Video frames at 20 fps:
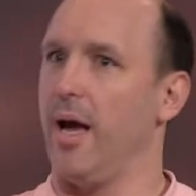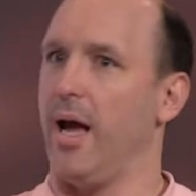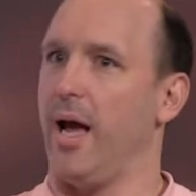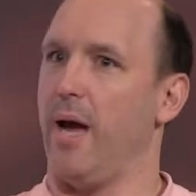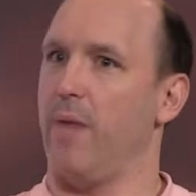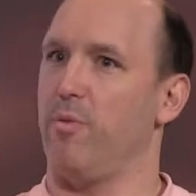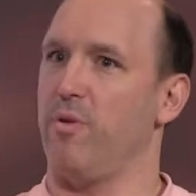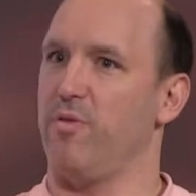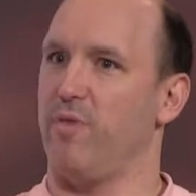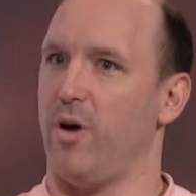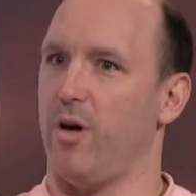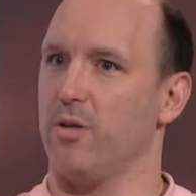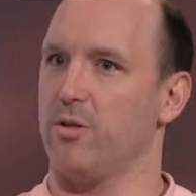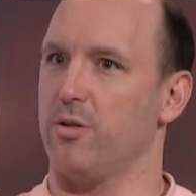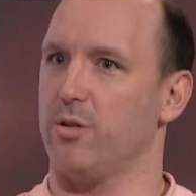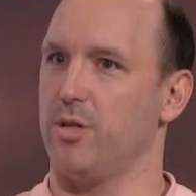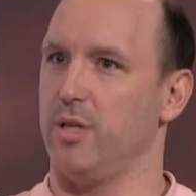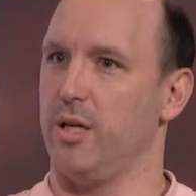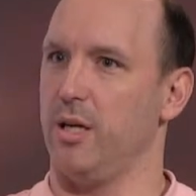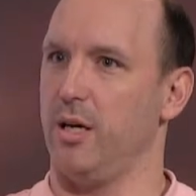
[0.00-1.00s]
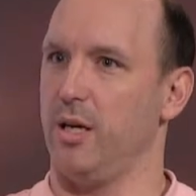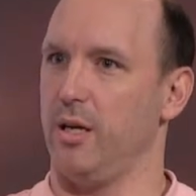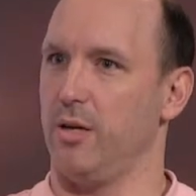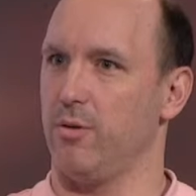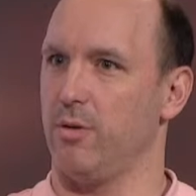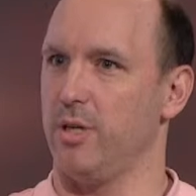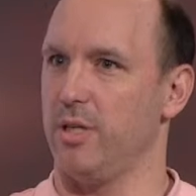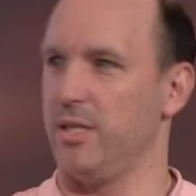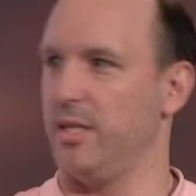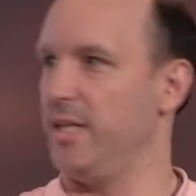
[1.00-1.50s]
And we've also seen an
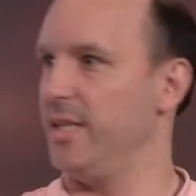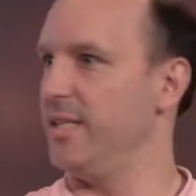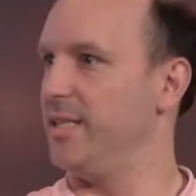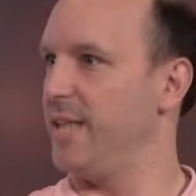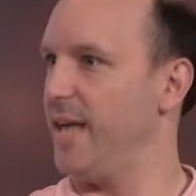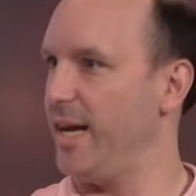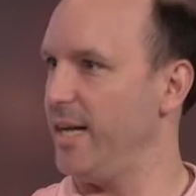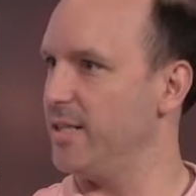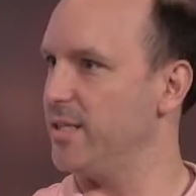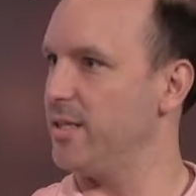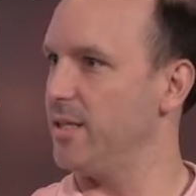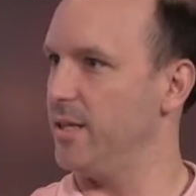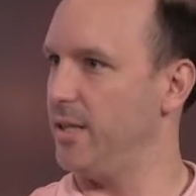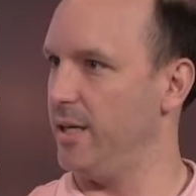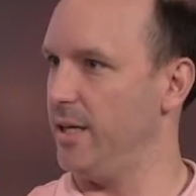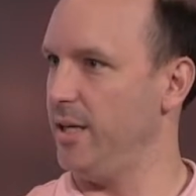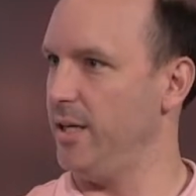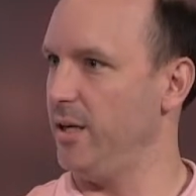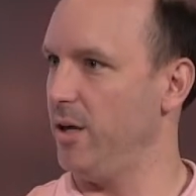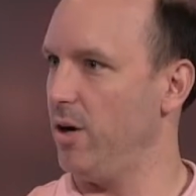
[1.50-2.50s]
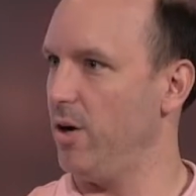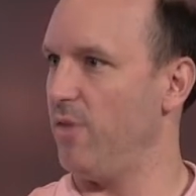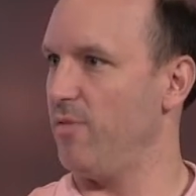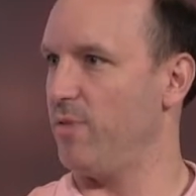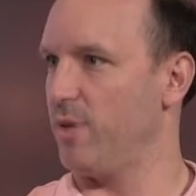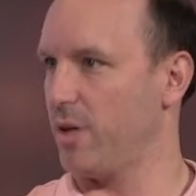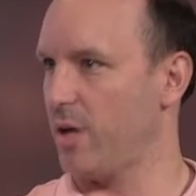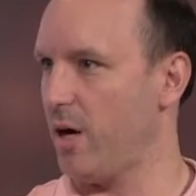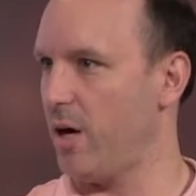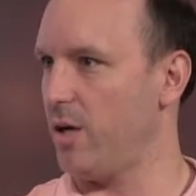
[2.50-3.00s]
increase in intensity of
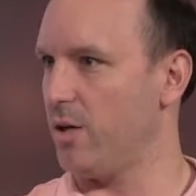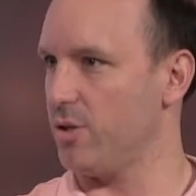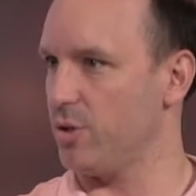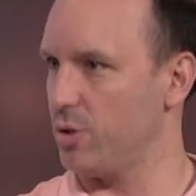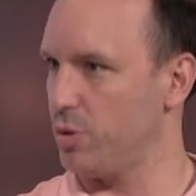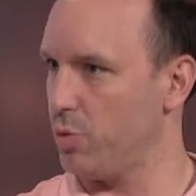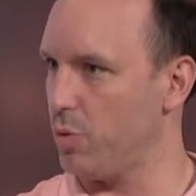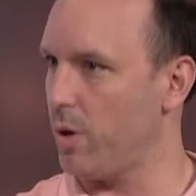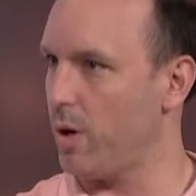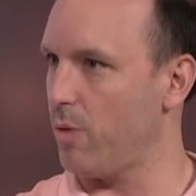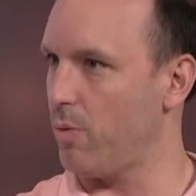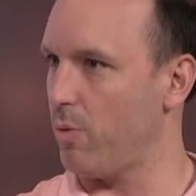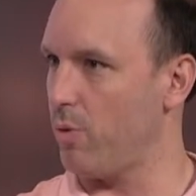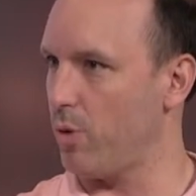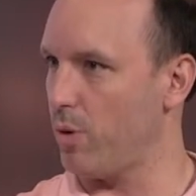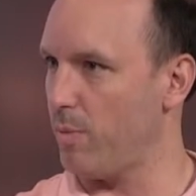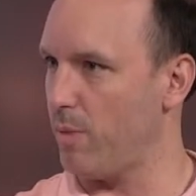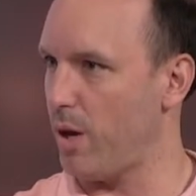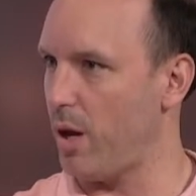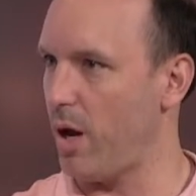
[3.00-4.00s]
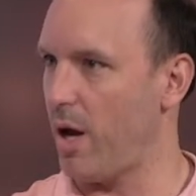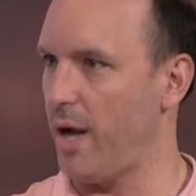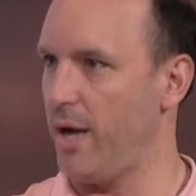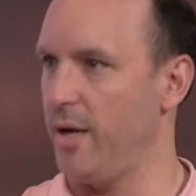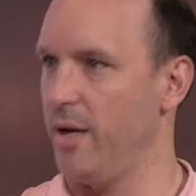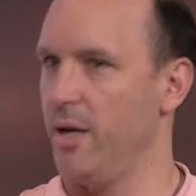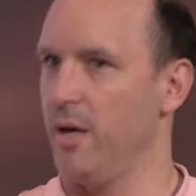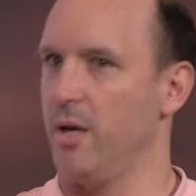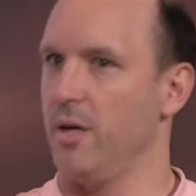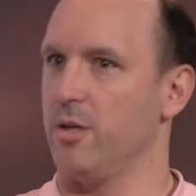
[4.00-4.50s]
the calls to our warm
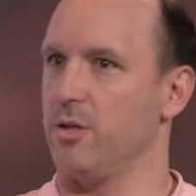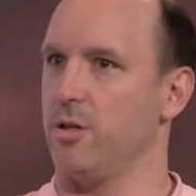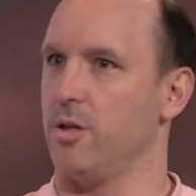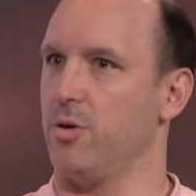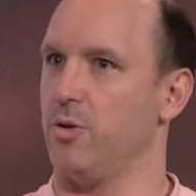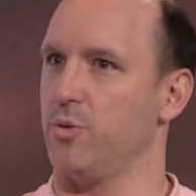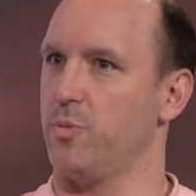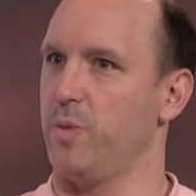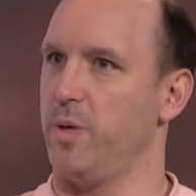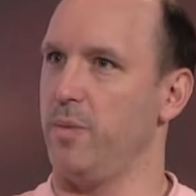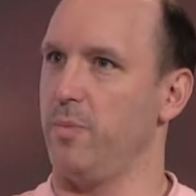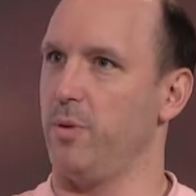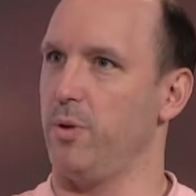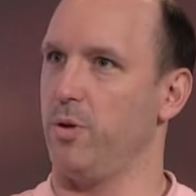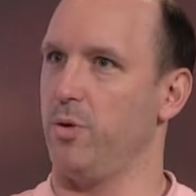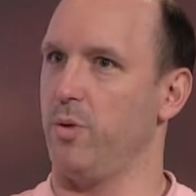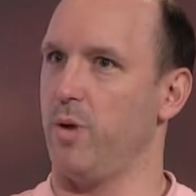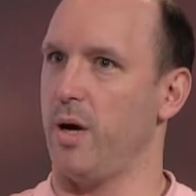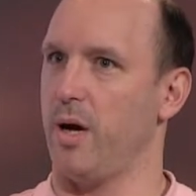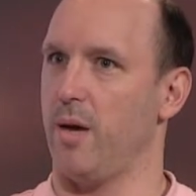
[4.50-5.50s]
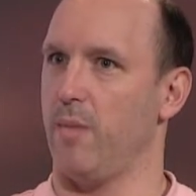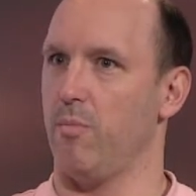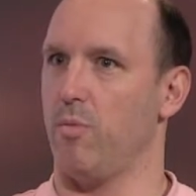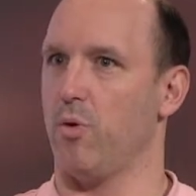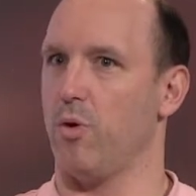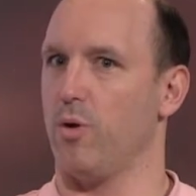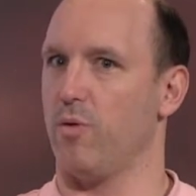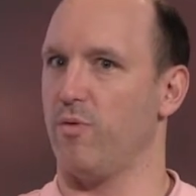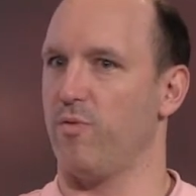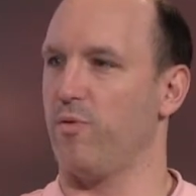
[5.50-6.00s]
line. So those people who are
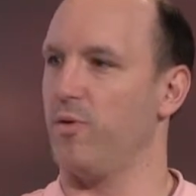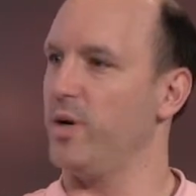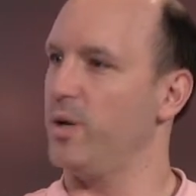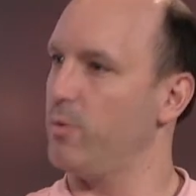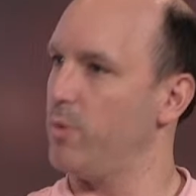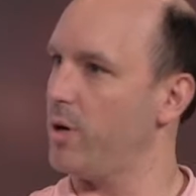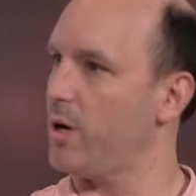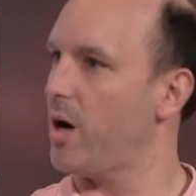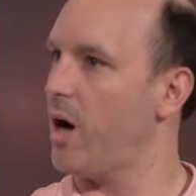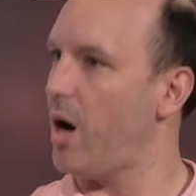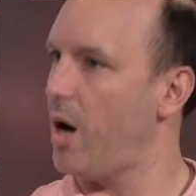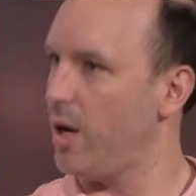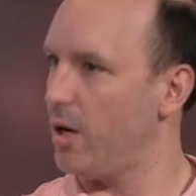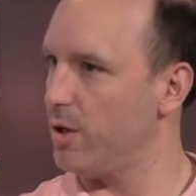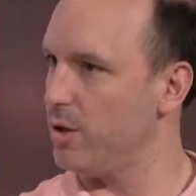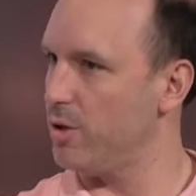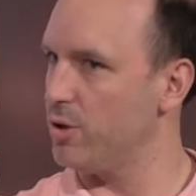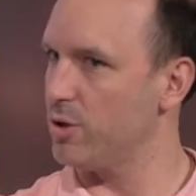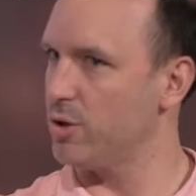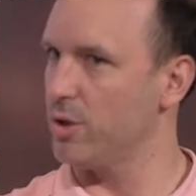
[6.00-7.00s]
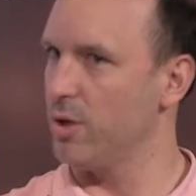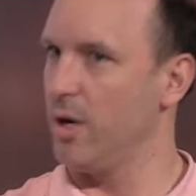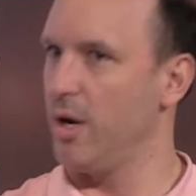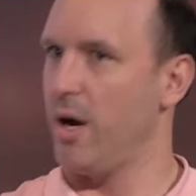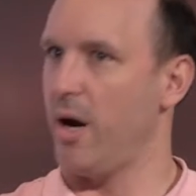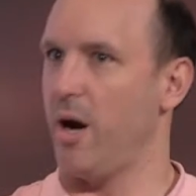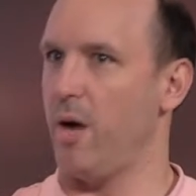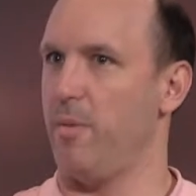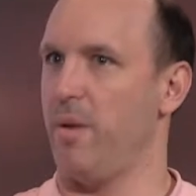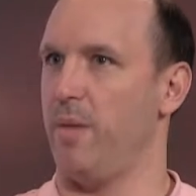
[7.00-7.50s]
more frequent callers
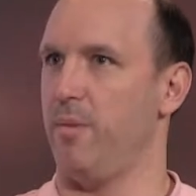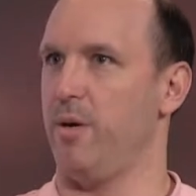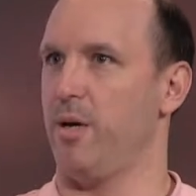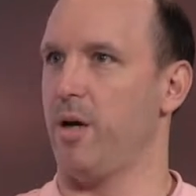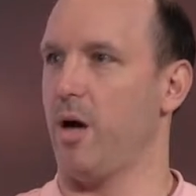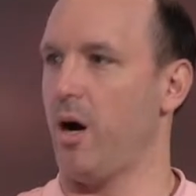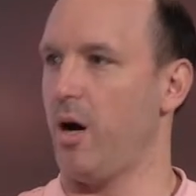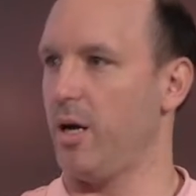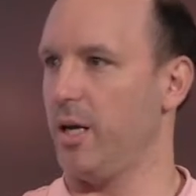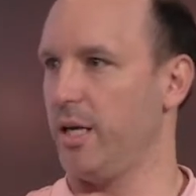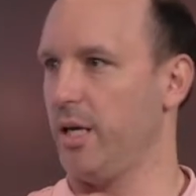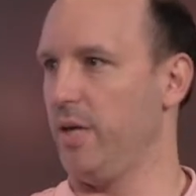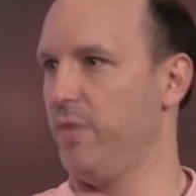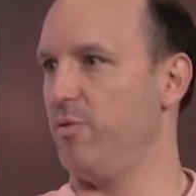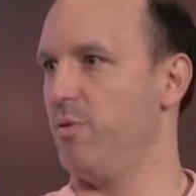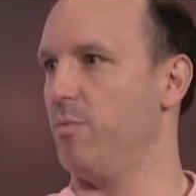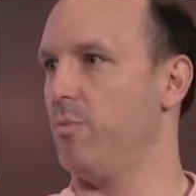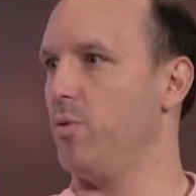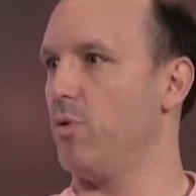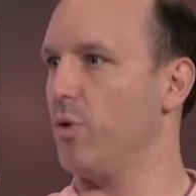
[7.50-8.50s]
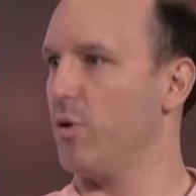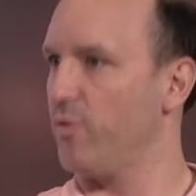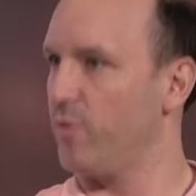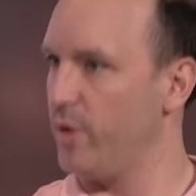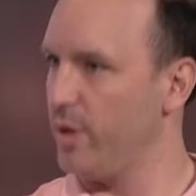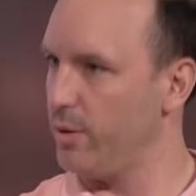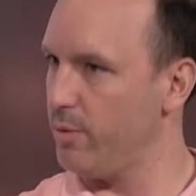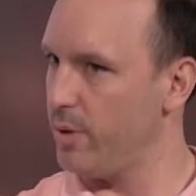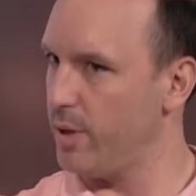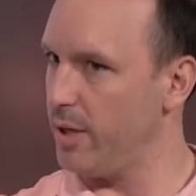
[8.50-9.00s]
are maybe calling even more
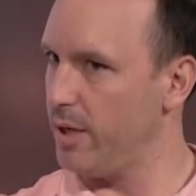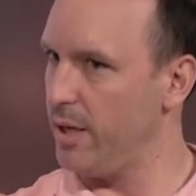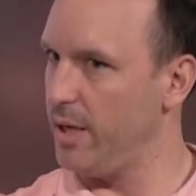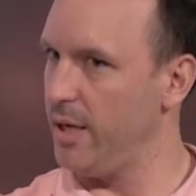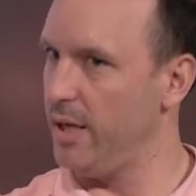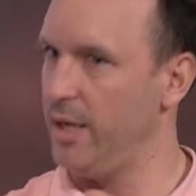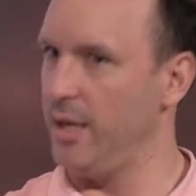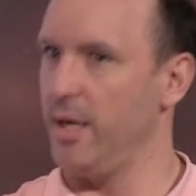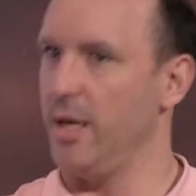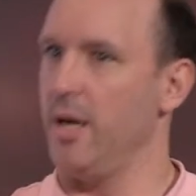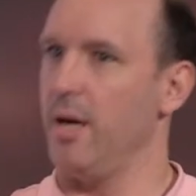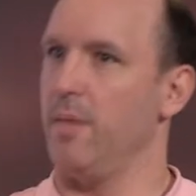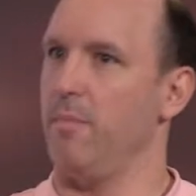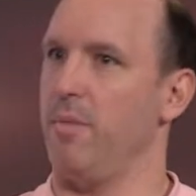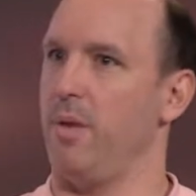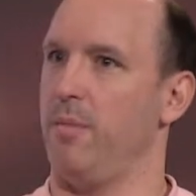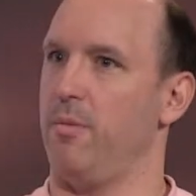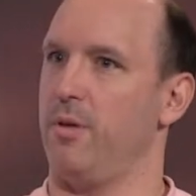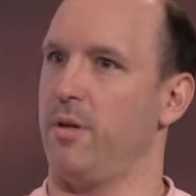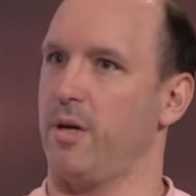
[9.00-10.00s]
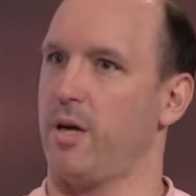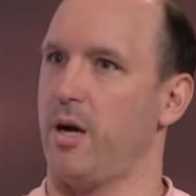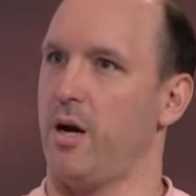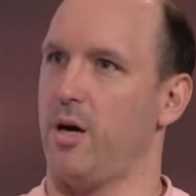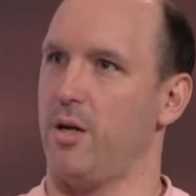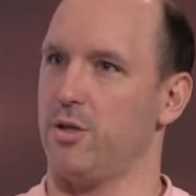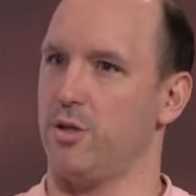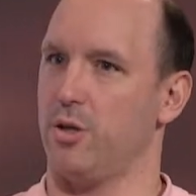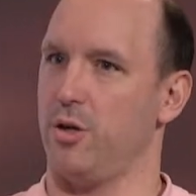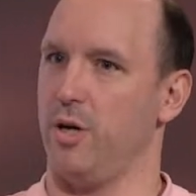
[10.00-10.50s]
frequently. Maybe the
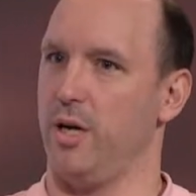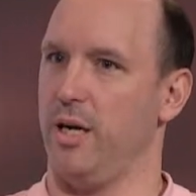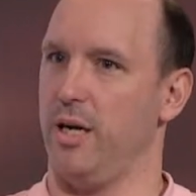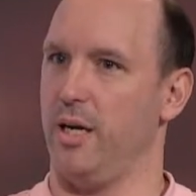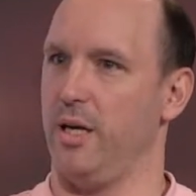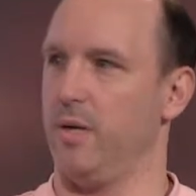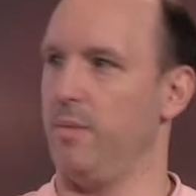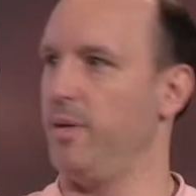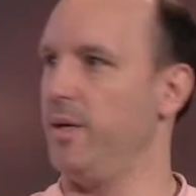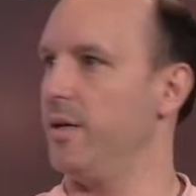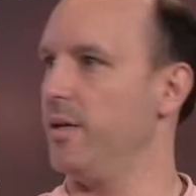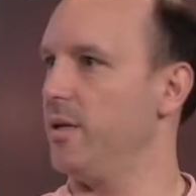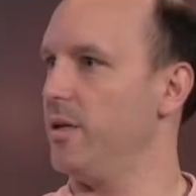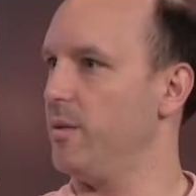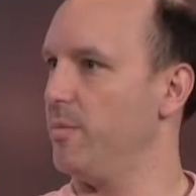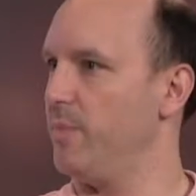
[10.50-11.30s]
calls are needing to be a little